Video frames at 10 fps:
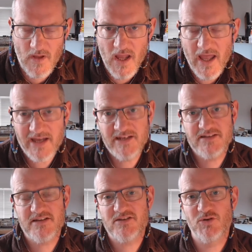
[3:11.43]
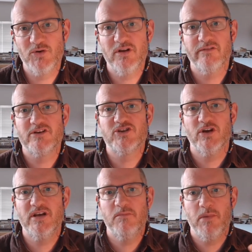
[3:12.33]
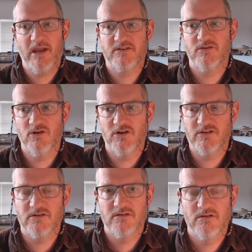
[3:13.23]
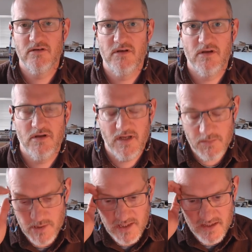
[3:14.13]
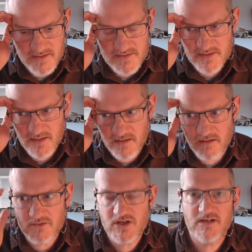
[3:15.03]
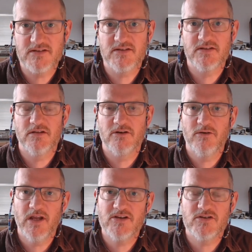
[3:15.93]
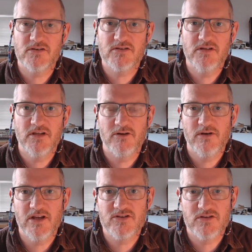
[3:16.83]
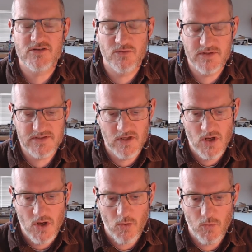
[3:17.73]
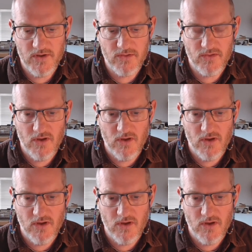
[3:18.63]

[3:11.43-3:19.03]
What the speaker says: And it's the story of a journey back to God. It begins in Genesis, in the creation stories, with